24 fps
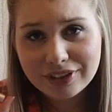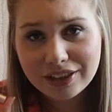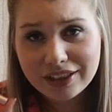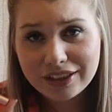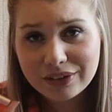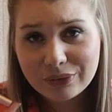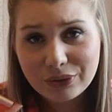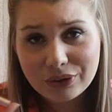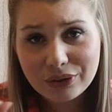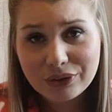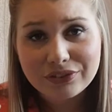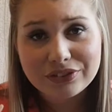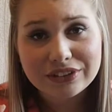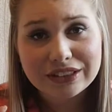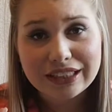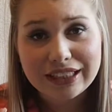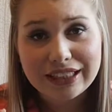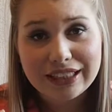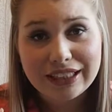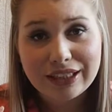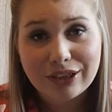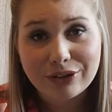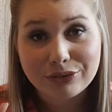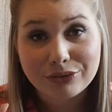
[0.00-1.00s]
I
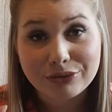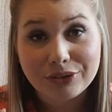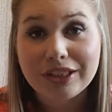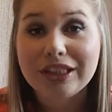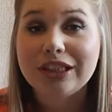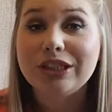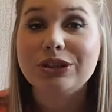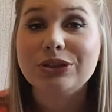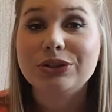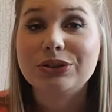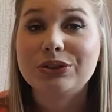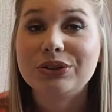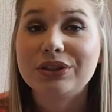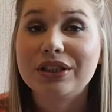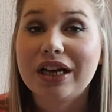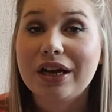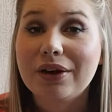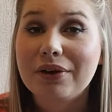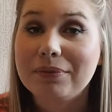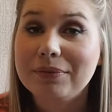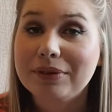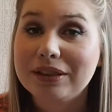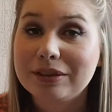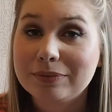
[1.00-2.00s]
obviously really enjoy how
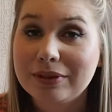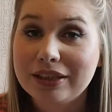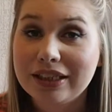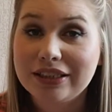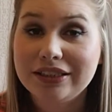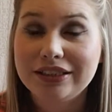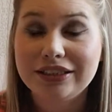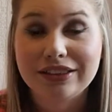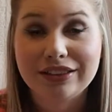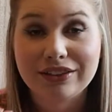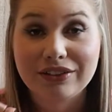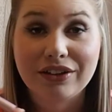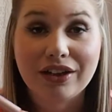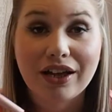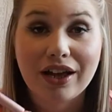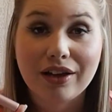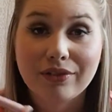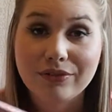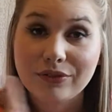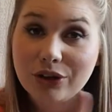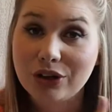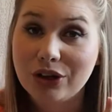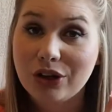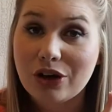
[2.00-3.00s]
it makes my lashes look.
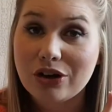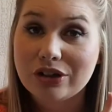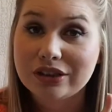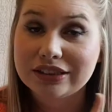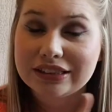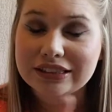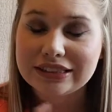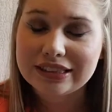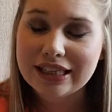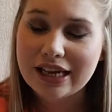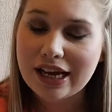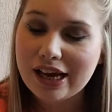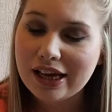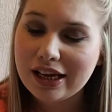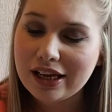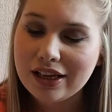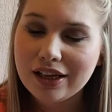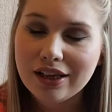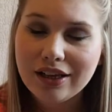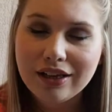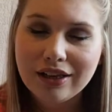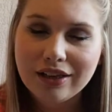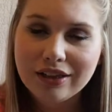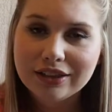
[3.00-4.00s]
I've got it on today.
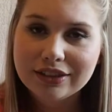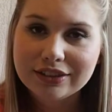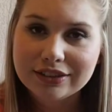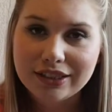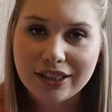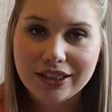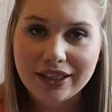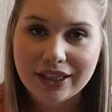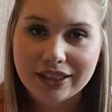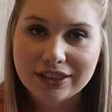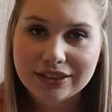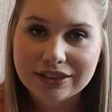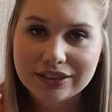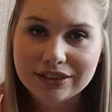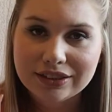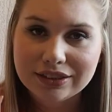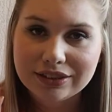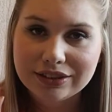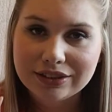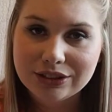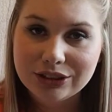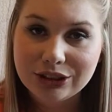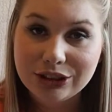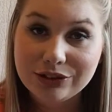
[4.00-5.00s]
So yes,
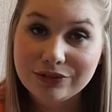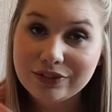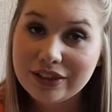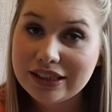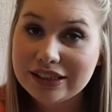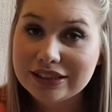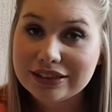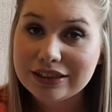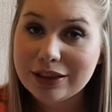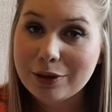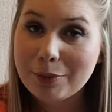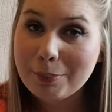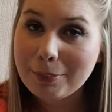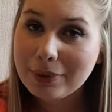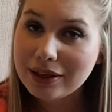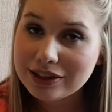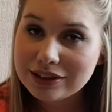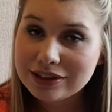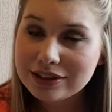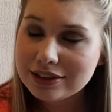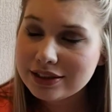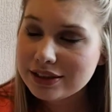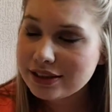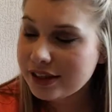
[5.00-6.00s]
Too Faced
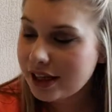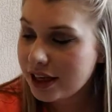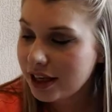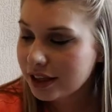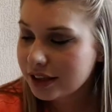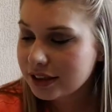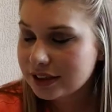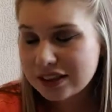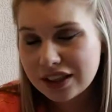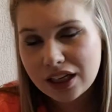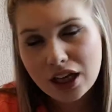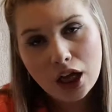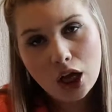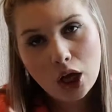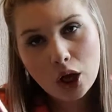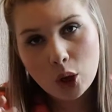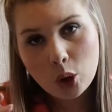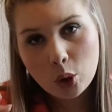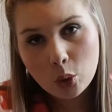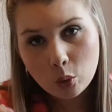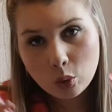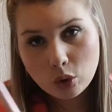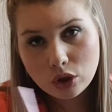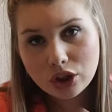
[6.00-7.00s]
Better Than Sex.
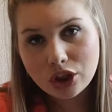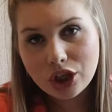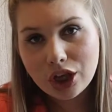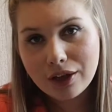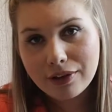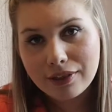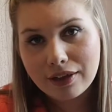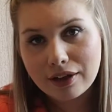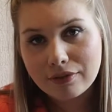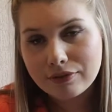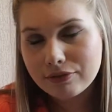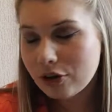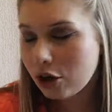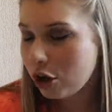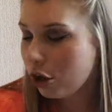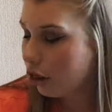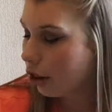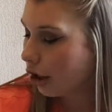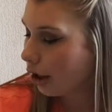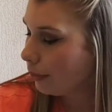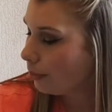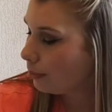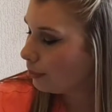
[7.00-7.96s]
Wouldn't go that far though.